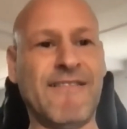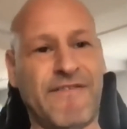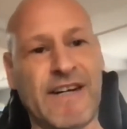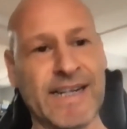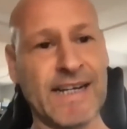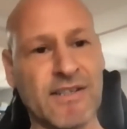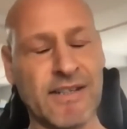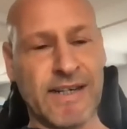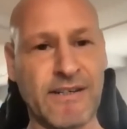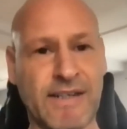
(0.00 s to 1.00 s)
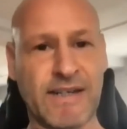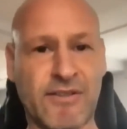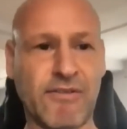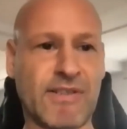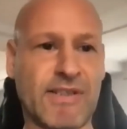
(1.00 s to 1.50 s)
finance layer. And
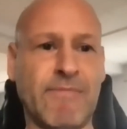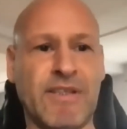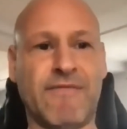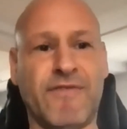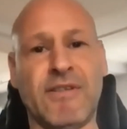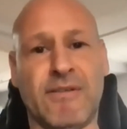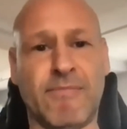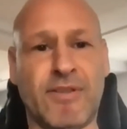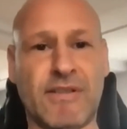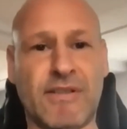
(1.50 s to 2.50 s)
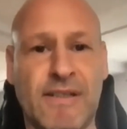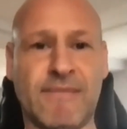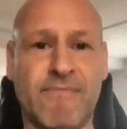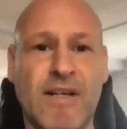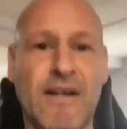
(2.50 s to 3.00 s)
so some of the verbs
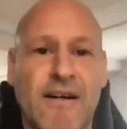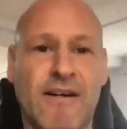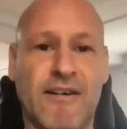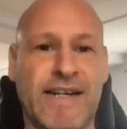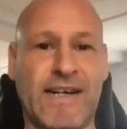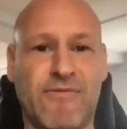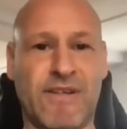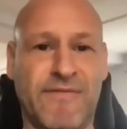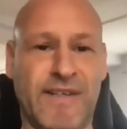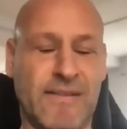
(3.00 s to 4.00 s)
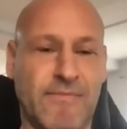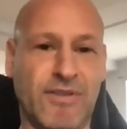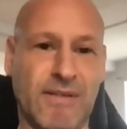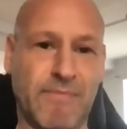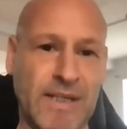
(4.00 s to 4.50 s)
are now available
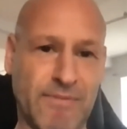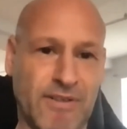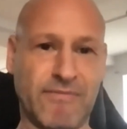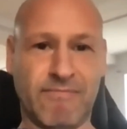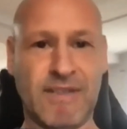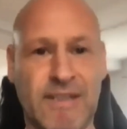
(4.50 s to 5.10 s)
to people.